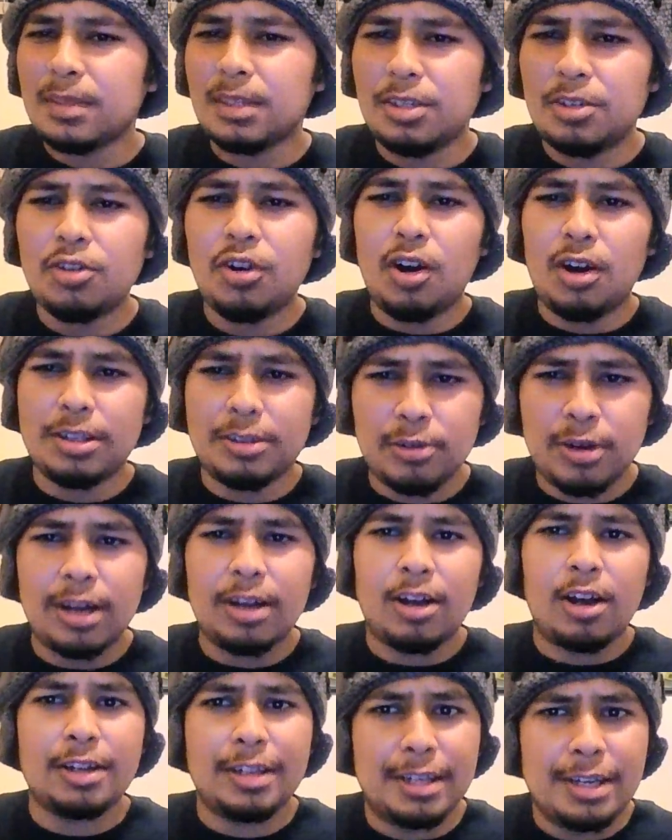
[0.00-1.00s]
you know,
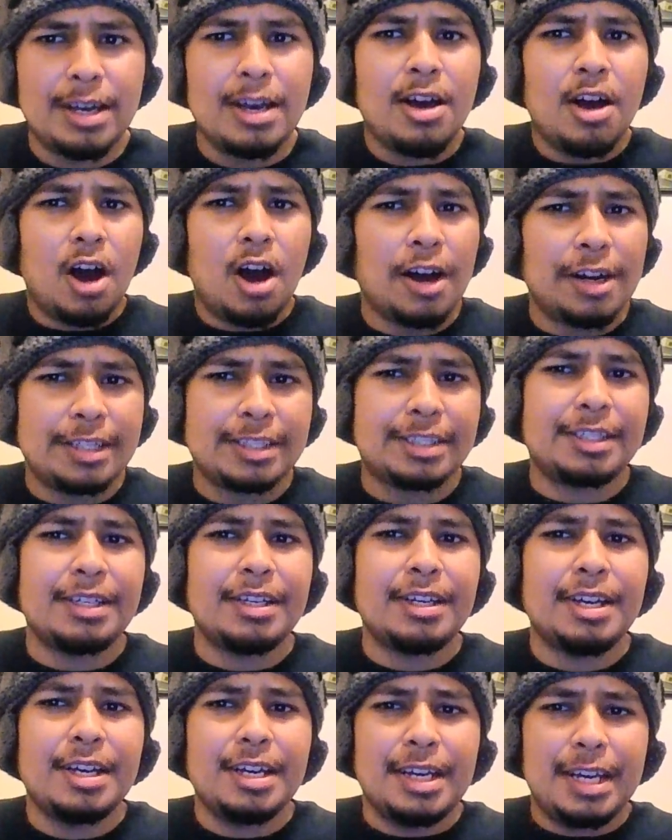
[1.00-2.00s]
throughout all the
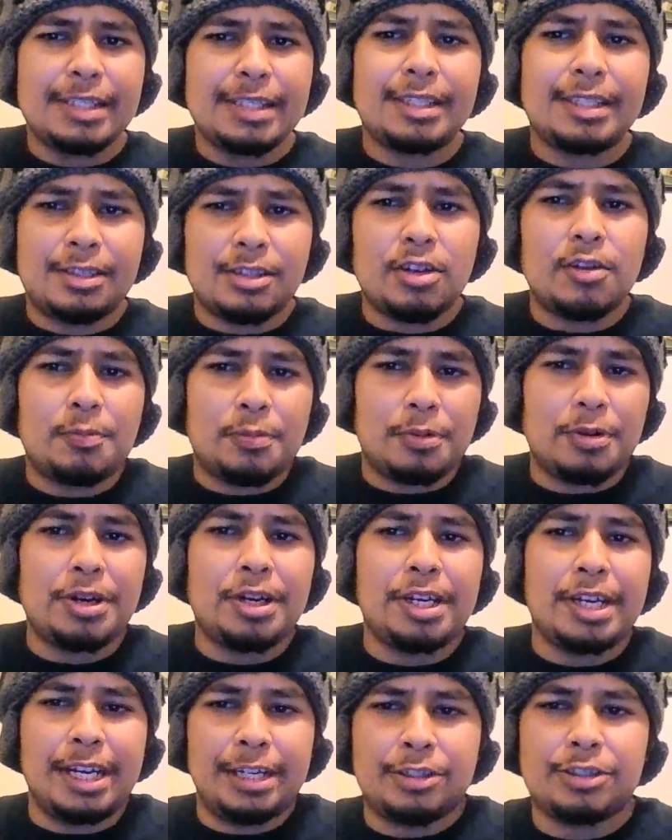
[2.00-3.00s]
honesty, it's still
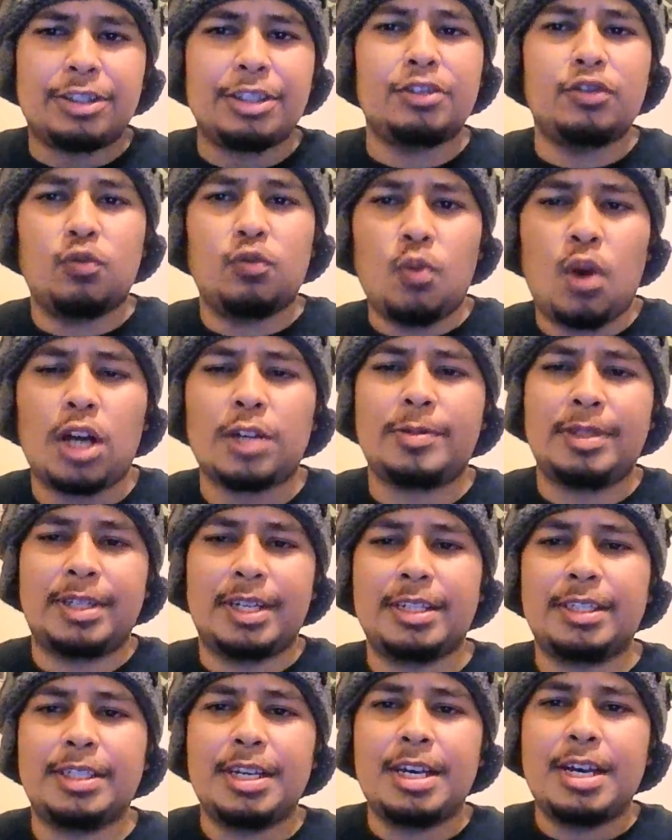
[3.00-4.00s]
pretty interesting to watch,
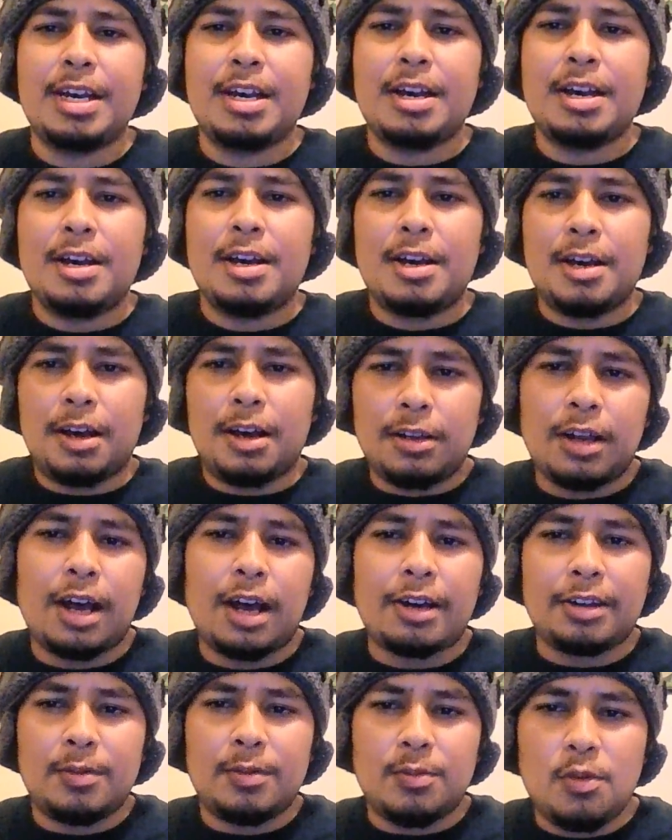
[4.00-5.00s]
because a lot
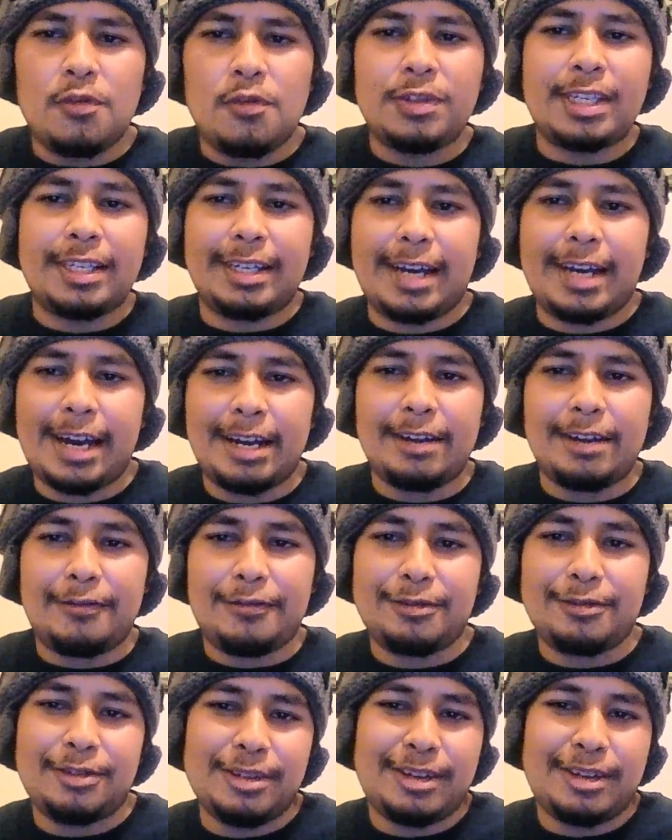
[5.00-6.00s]
of the moves
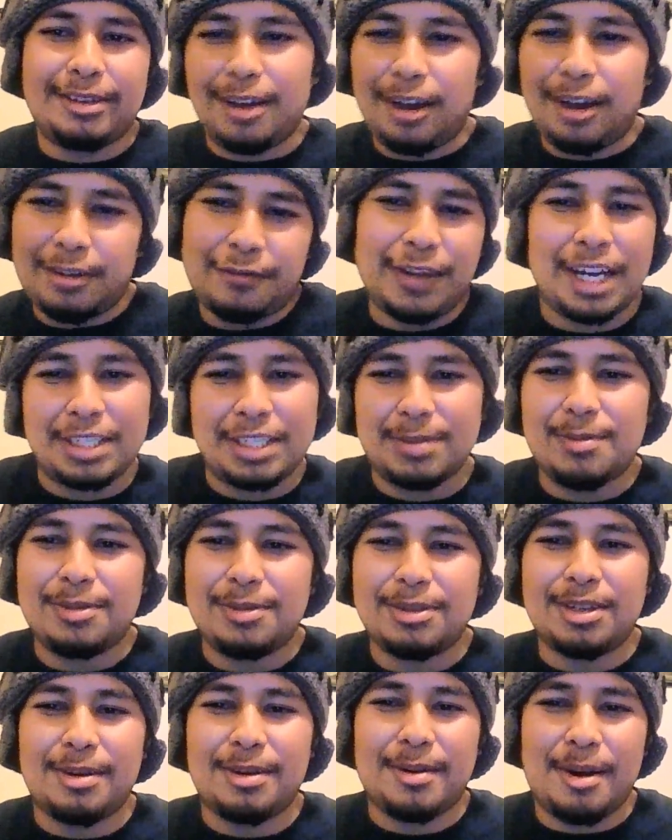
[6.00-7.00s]
that all the flashy moves
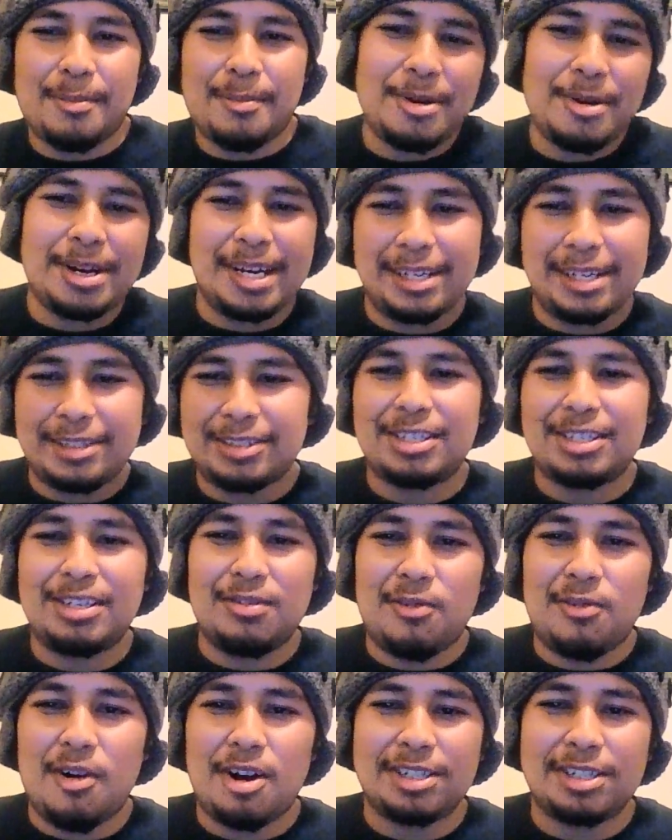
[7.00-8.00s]
are pretty interesting to
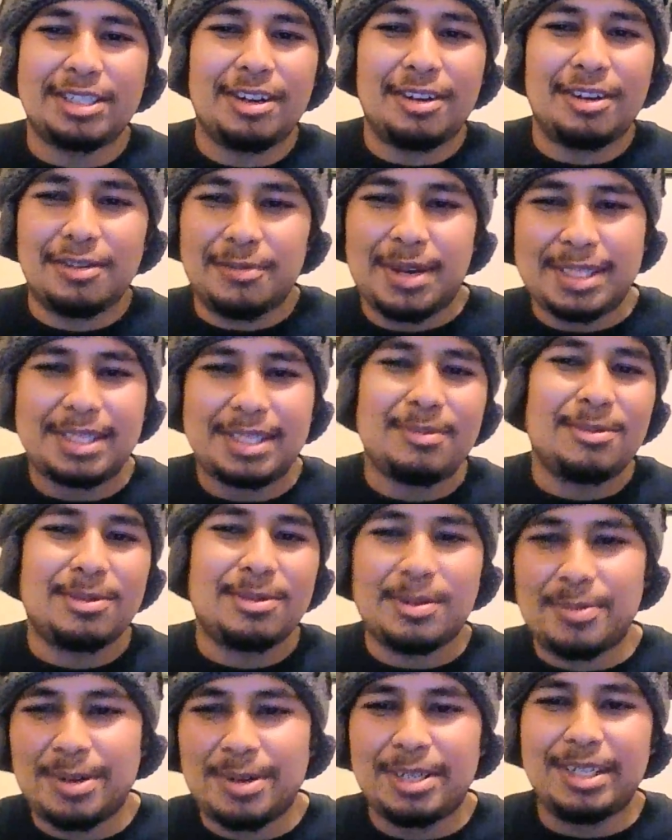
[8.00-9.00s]
watch, and all the wrestling moves are
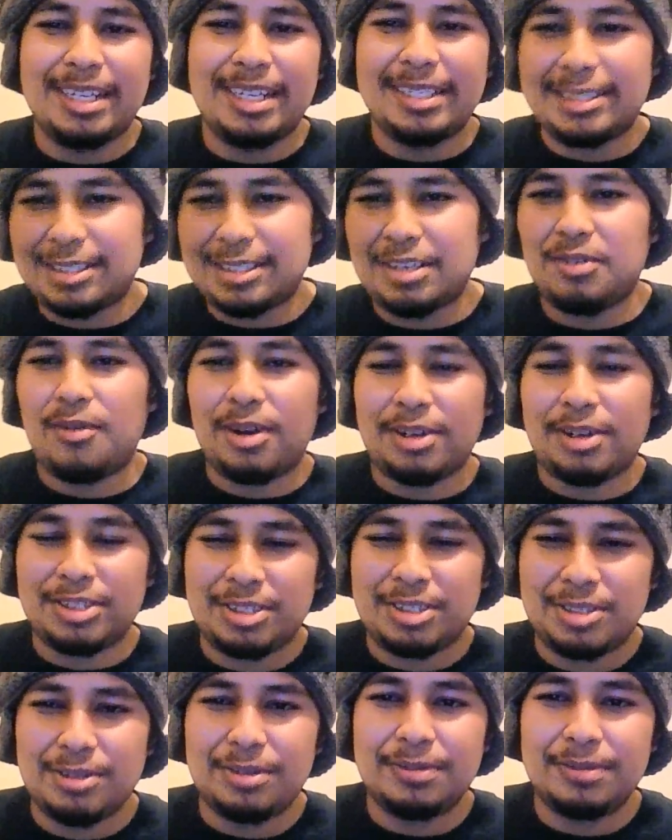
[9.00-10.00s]
pretty interesting to watch
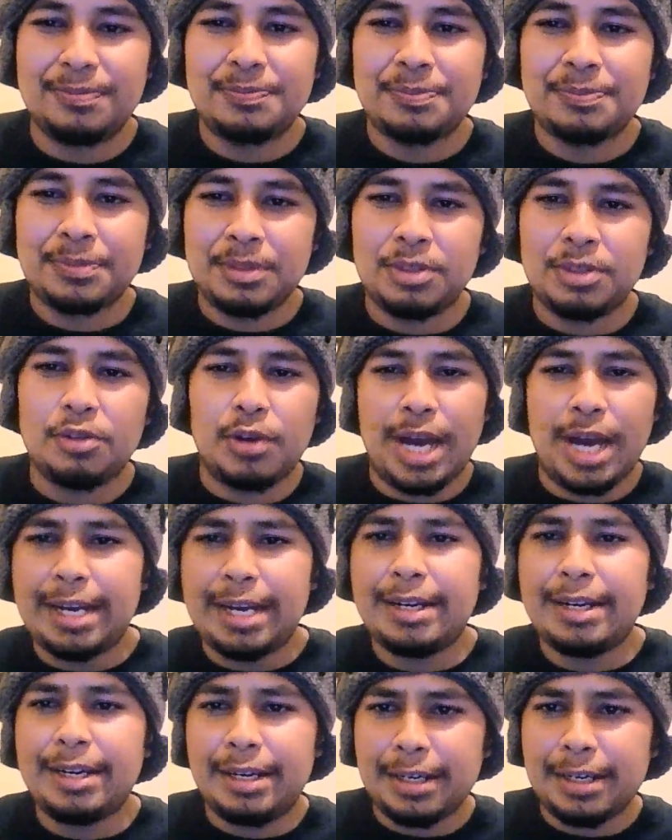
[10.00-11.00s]
too. You know,
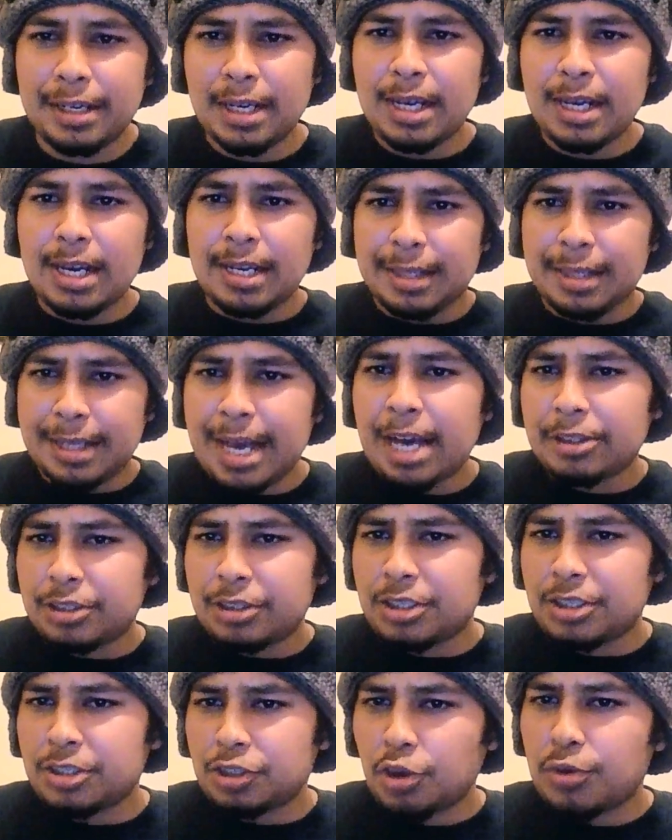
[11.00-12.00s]
and they
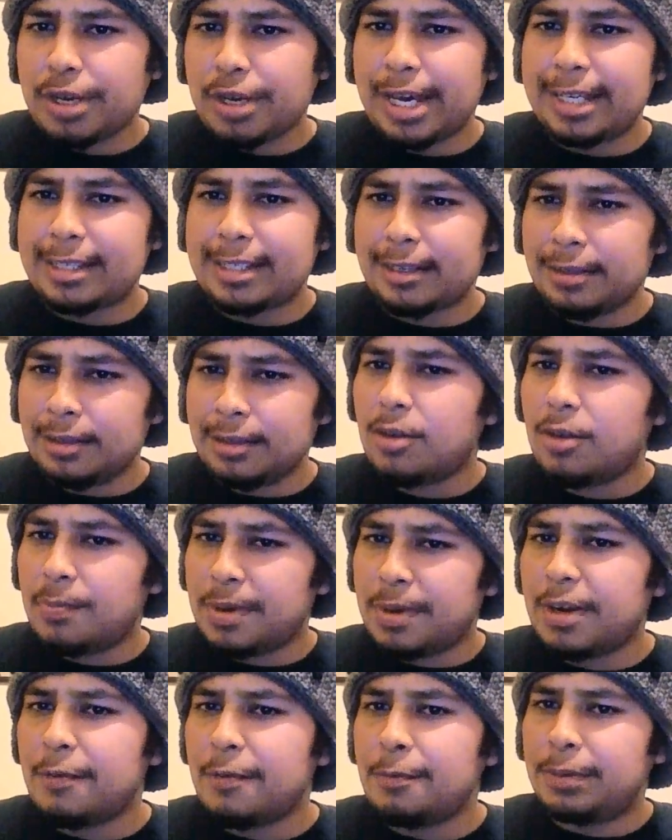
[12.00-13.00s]
actually showcase a little bit
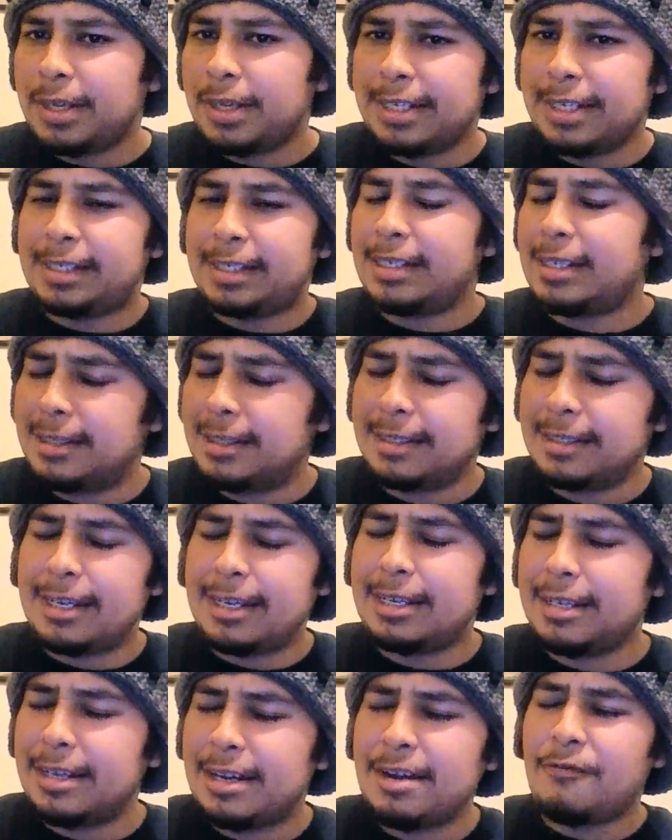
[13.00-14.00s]
of bloody scenes
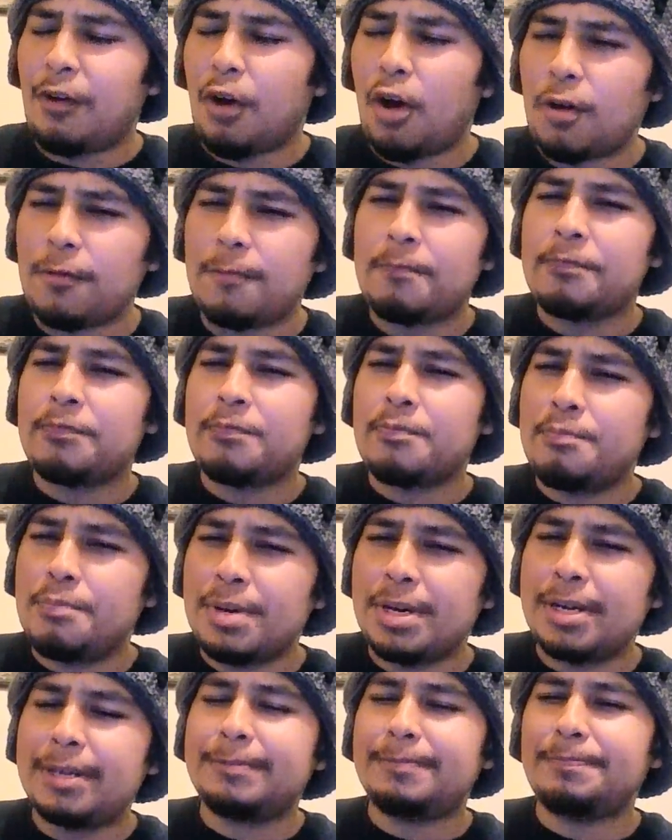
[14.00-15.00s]
in it involved,
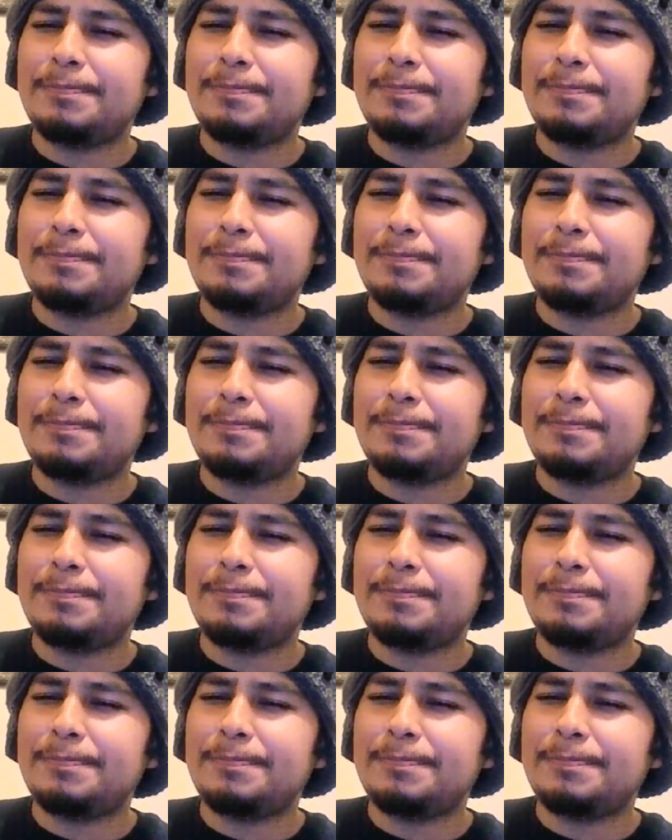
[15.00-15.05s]
but